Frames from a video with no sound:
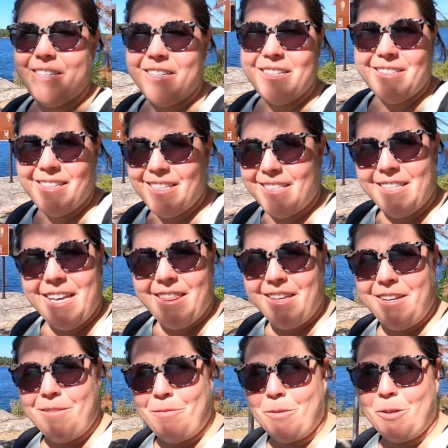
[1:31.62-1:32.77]
Does this get
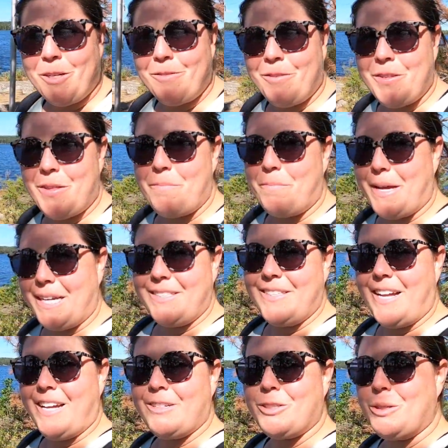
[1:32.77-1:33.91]
the award for the best
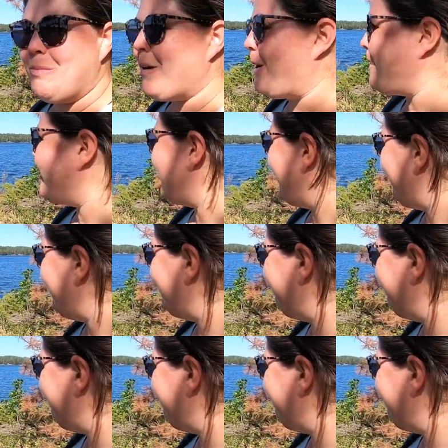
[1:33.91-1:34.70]
national park sign?